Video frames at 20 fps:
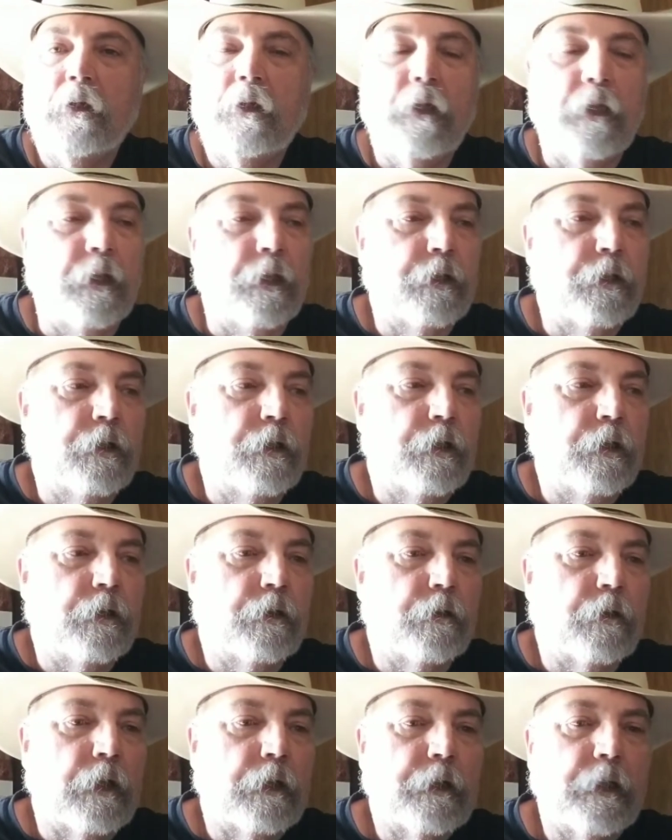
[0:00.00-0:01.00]
And
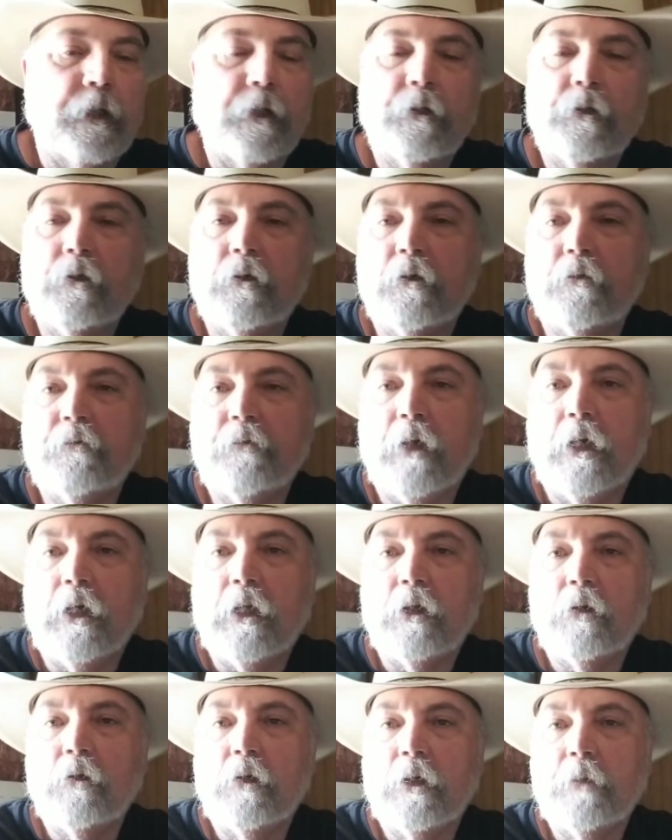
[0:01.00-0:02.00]
uh, I got to do a
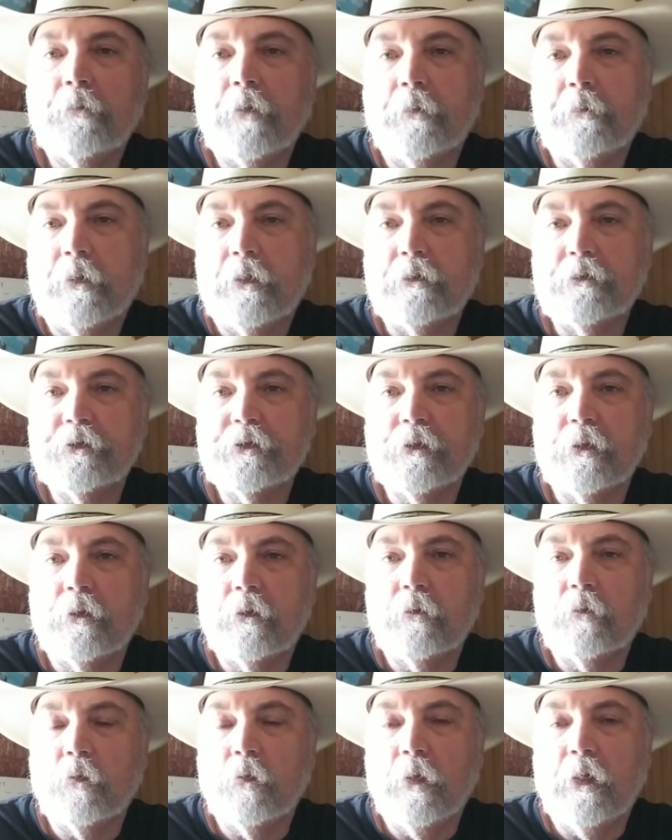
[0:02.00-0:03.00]
follow up, I'm not
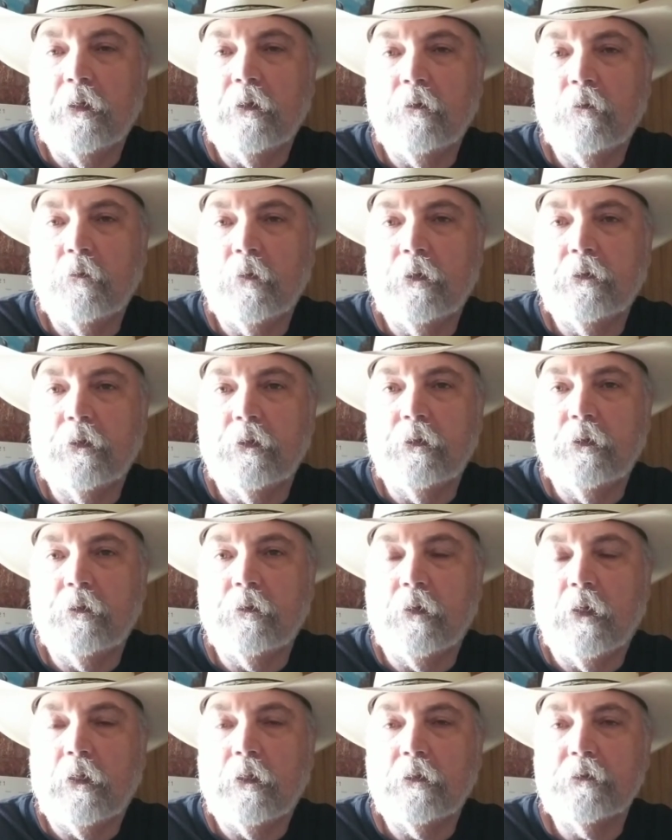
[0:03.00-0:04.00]
sure when, with the
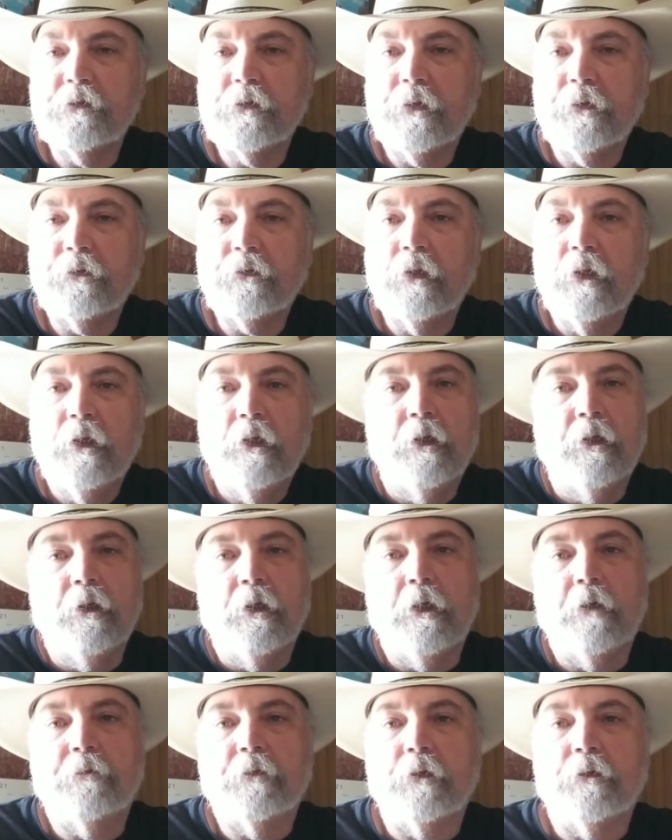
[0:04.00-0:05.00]
urologist.
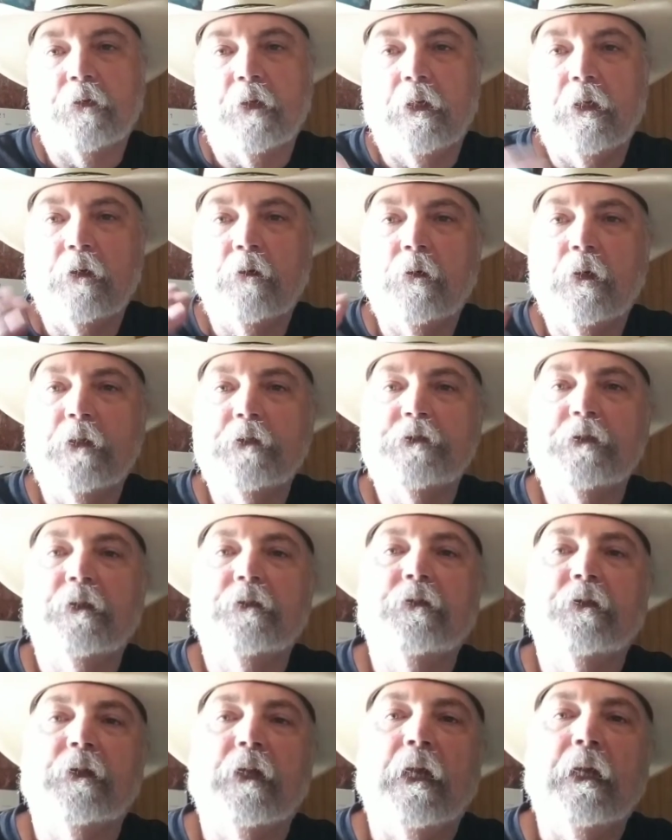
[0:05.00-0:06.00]
If there's any
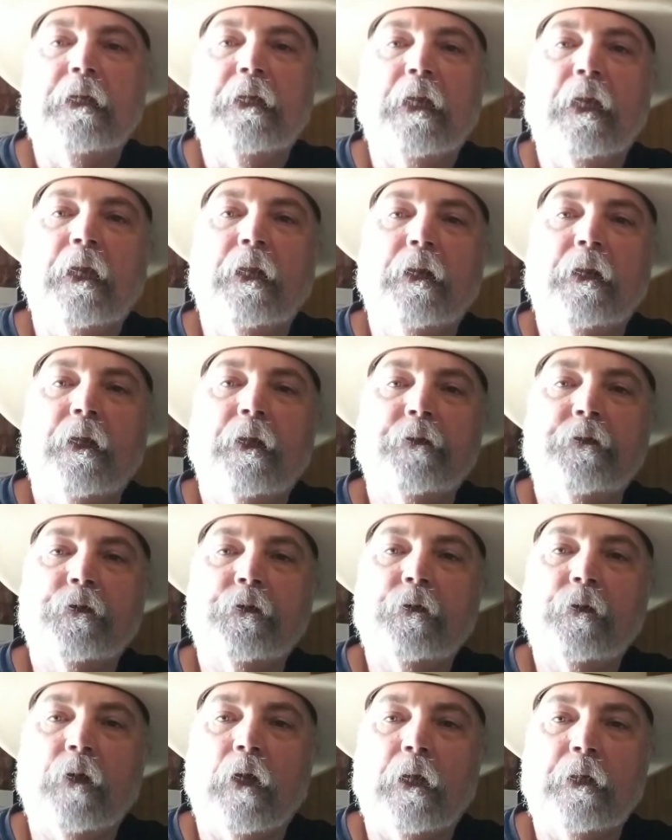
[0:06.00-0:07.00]
questions that I can't
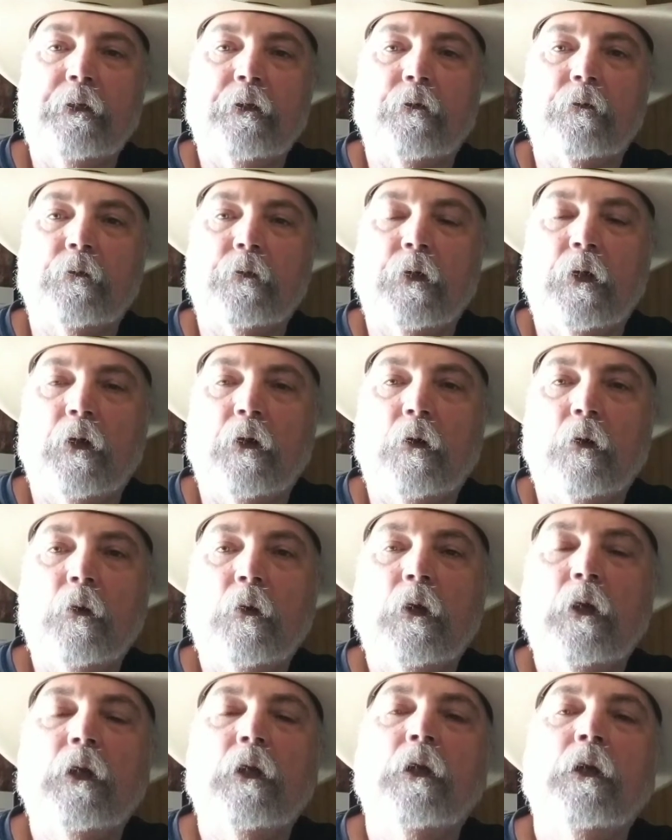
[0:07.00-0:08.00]
answer, I don't
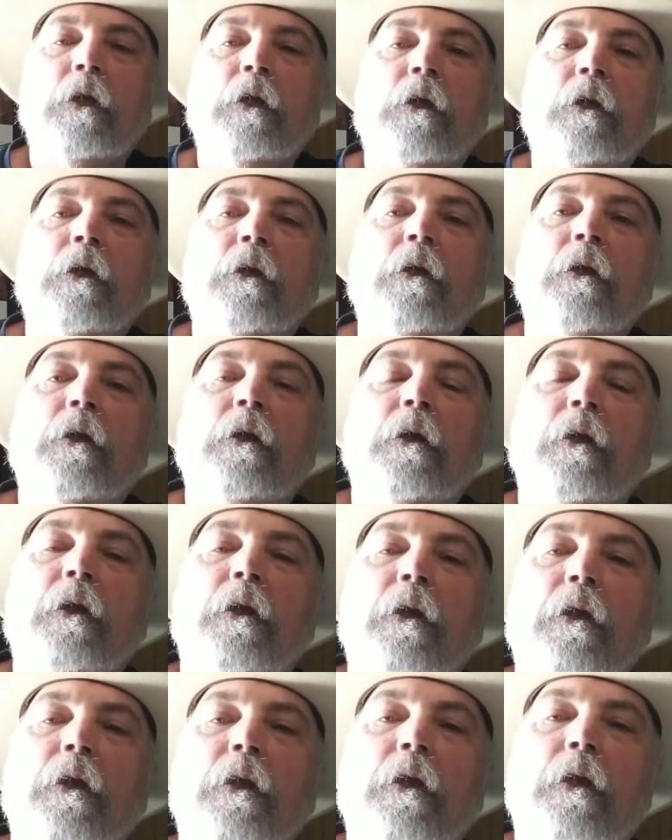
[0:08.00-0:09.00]
know.
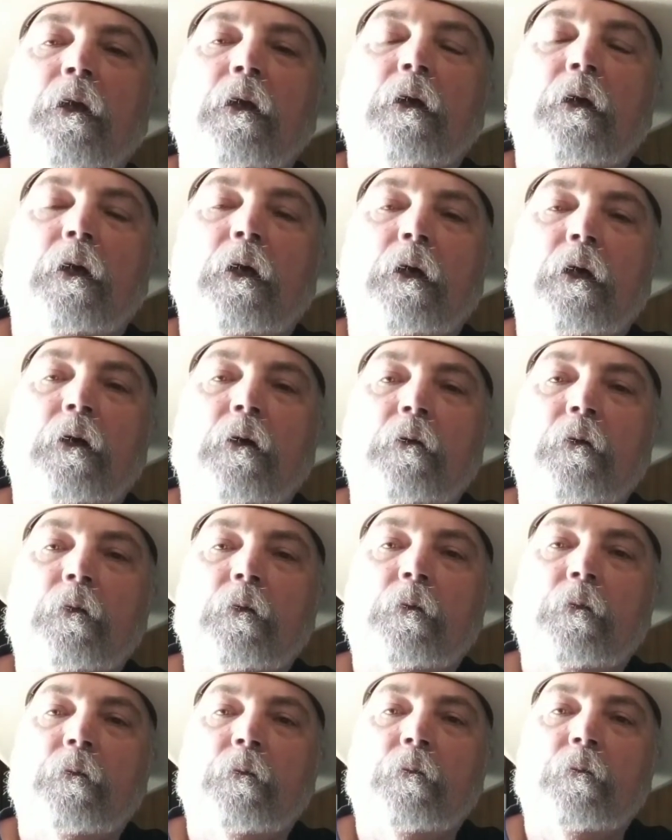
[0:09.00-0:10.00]
Uh,
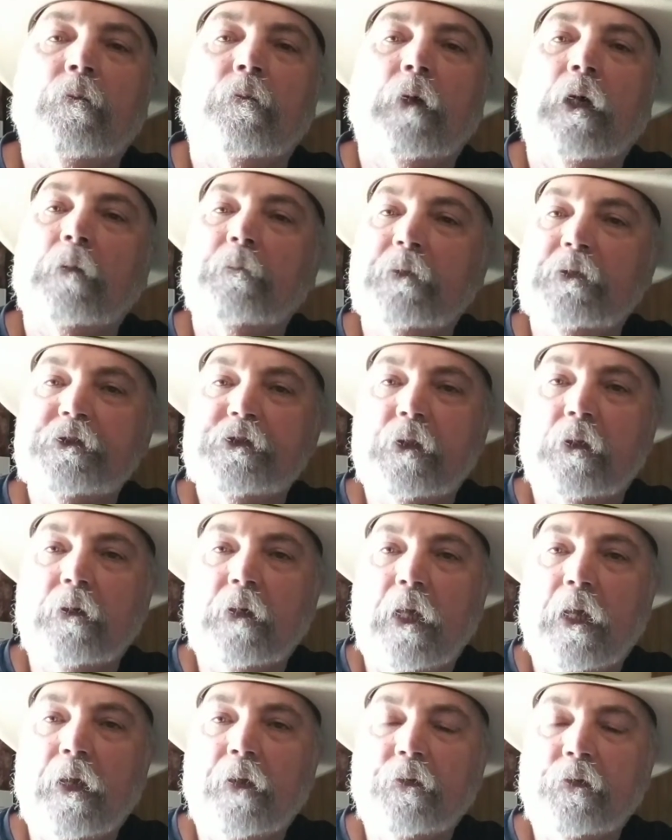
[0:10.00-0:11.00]
I'll be sure
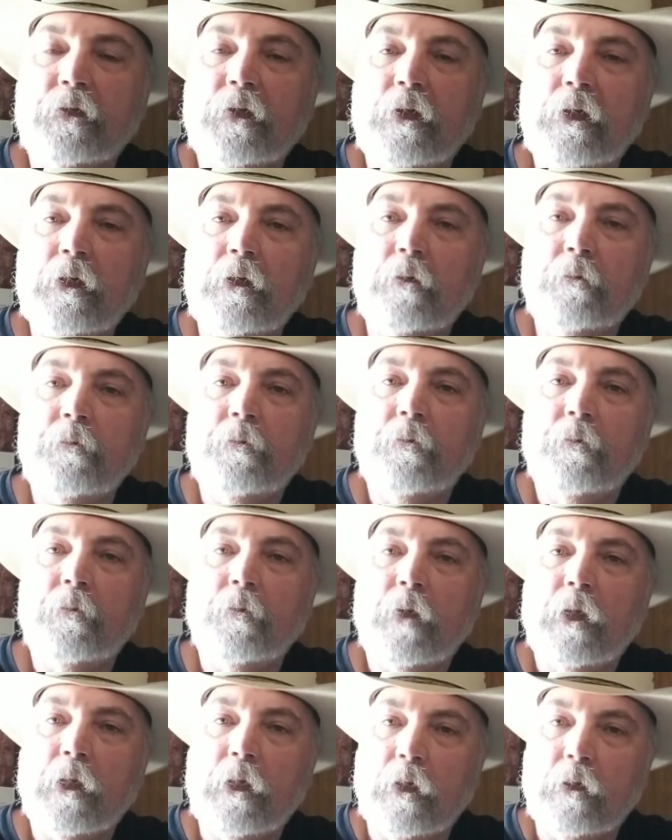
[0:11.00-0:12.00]
to ask him
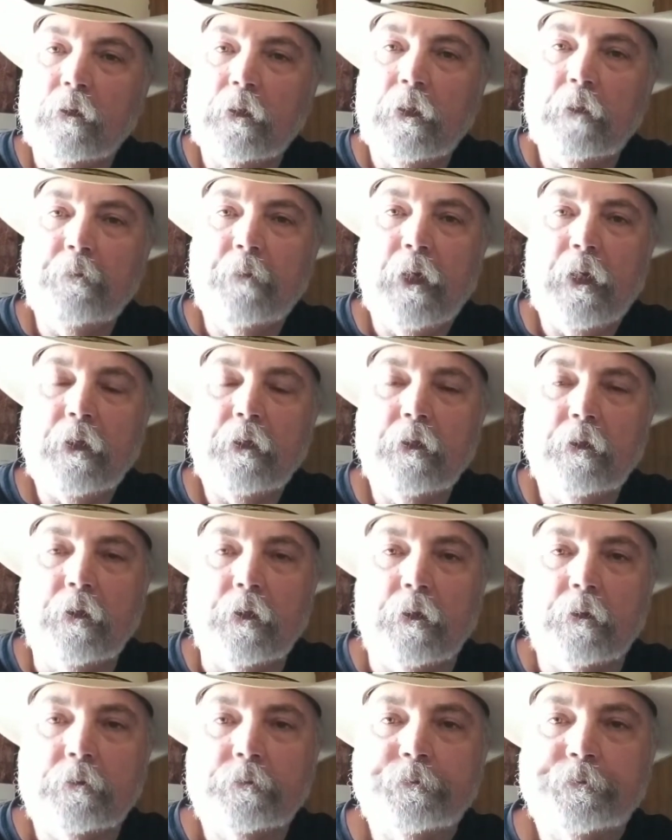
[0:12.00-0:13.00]
and I'll get back to you.